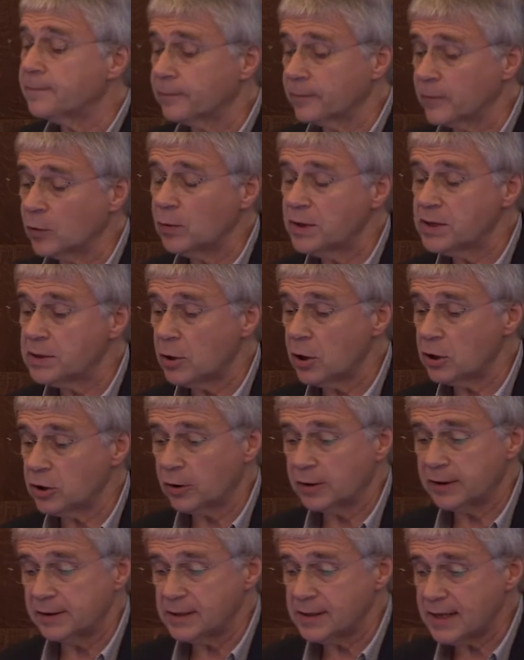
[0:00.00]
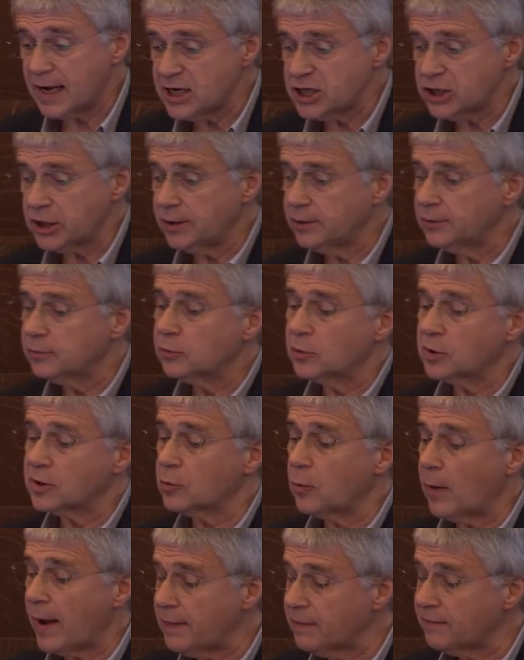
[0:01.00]
research organizations to
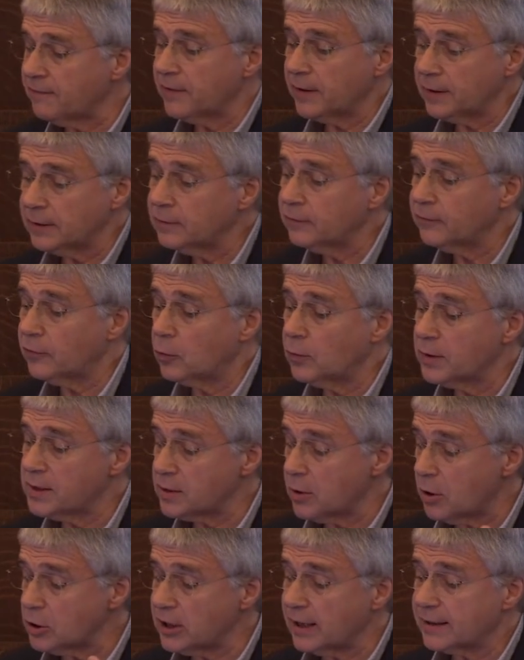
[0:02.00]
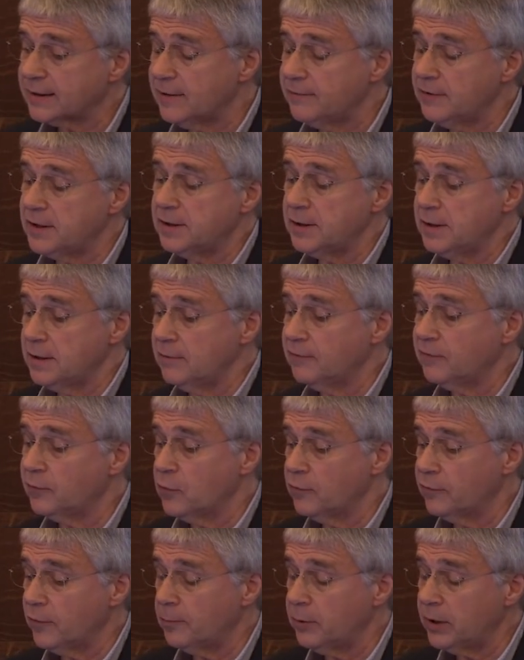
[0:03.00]
strengthen the research activity
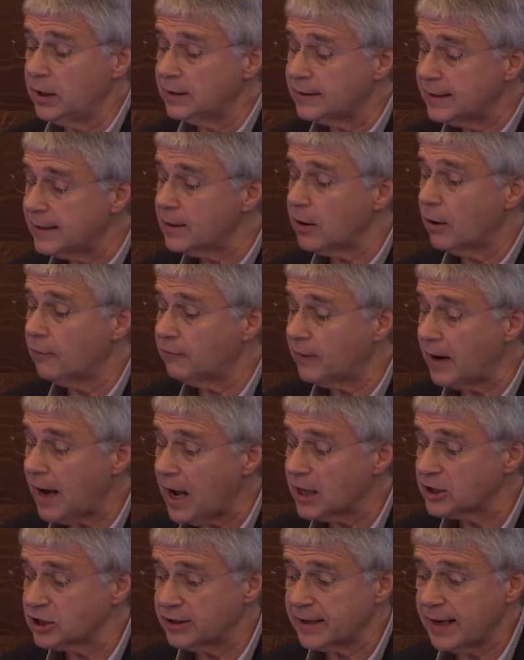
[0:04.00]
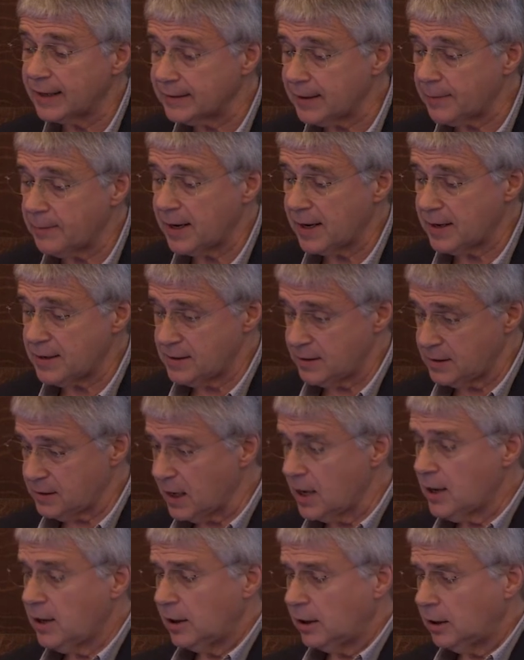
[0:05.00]
through the building of large databases
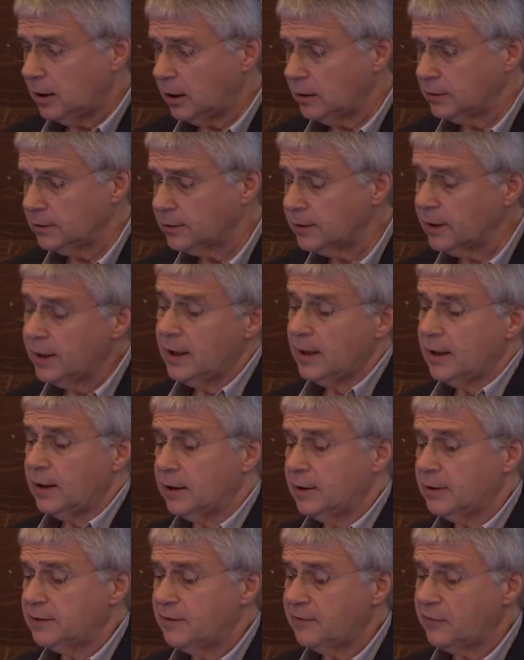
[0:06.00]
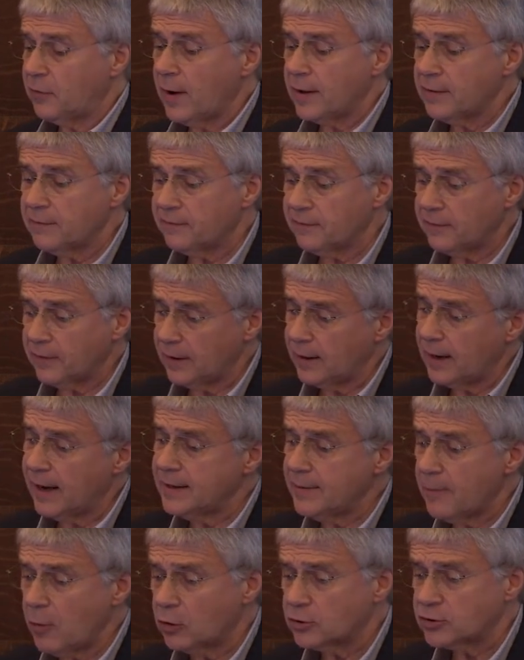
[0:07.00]
on different
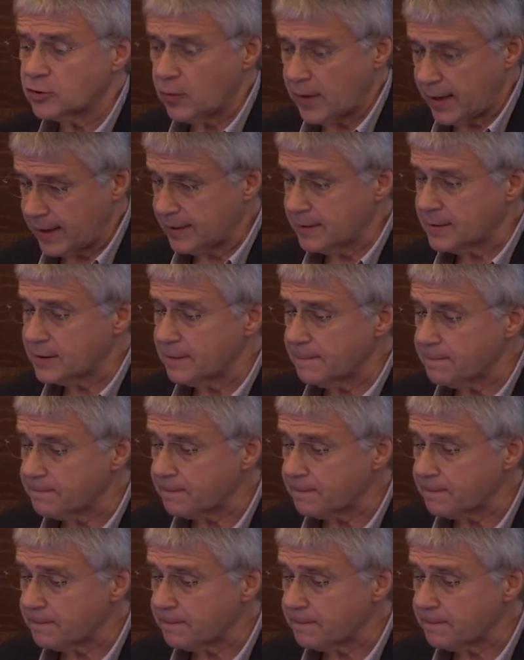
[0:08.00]
animal traits.